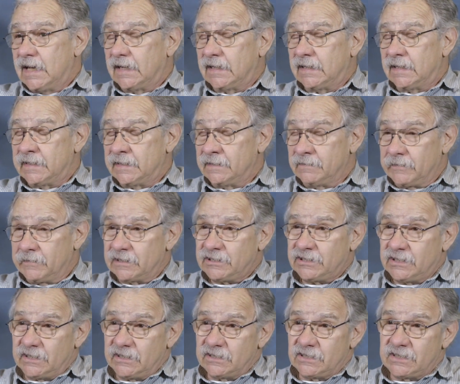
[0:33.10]
uh,
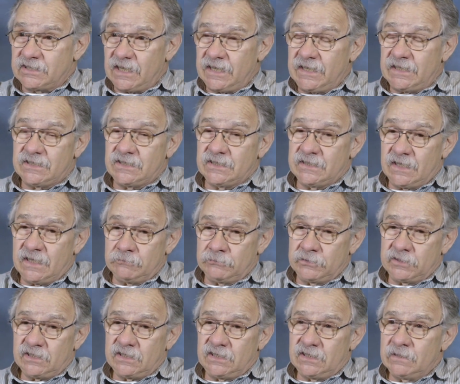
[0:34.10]
investing in science, and that
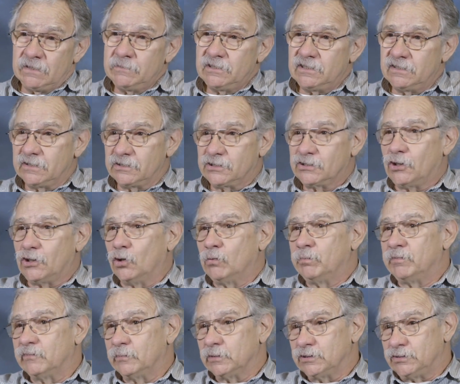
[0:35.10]
really limited the
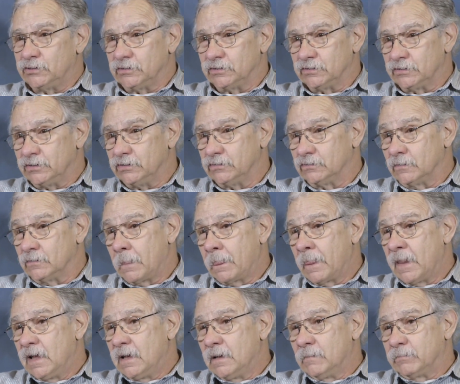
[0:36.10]
scope of what you could do.
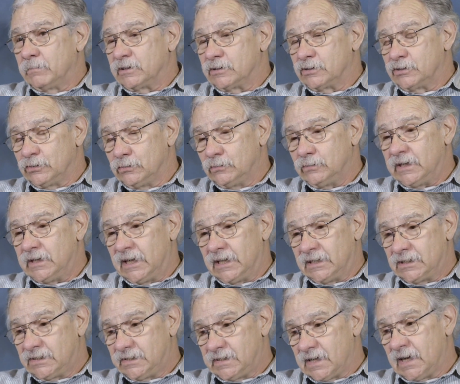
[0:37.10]
But as soon
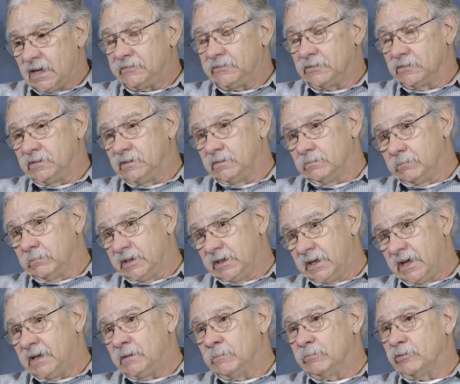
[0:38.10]
as after the
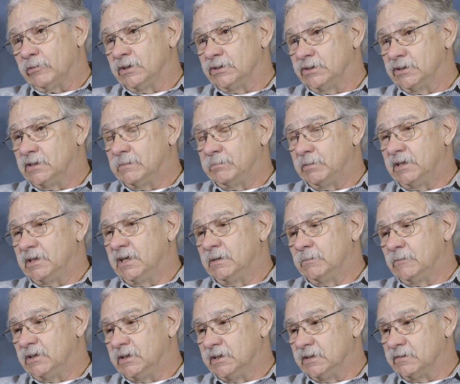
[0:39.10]
Manhattan Project, it
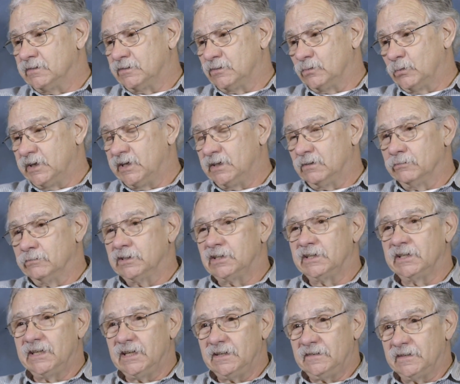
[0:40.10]
became clear that the way to
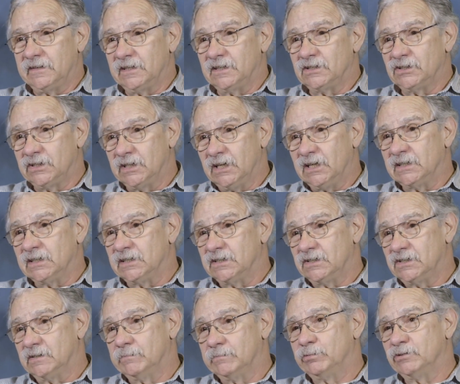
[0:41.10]
really get things done
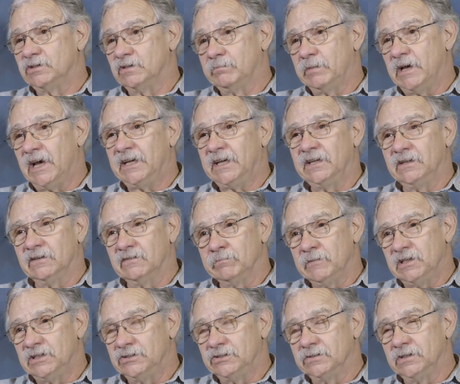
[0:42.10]
is to put the backing of
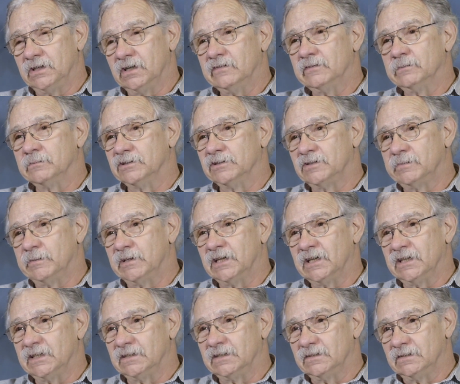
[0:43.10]
major governments
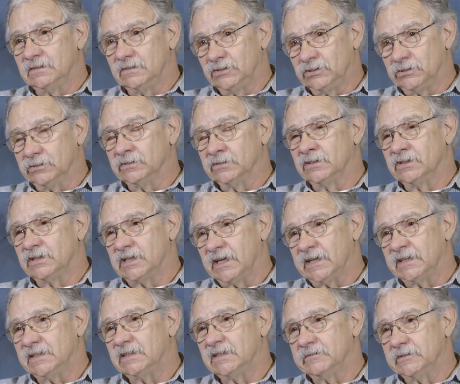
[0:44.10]
behind certain
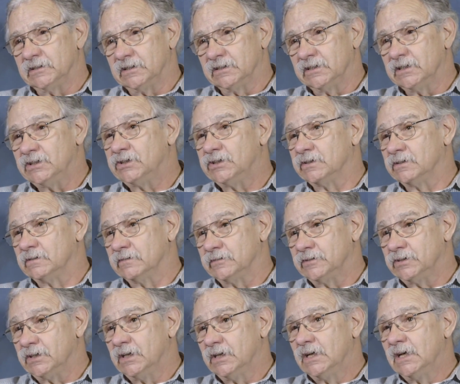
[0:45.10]
scientific
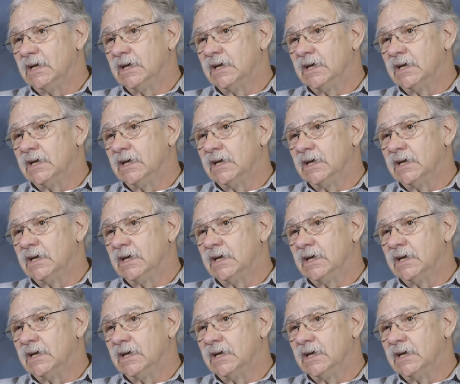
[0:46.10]
initiatives.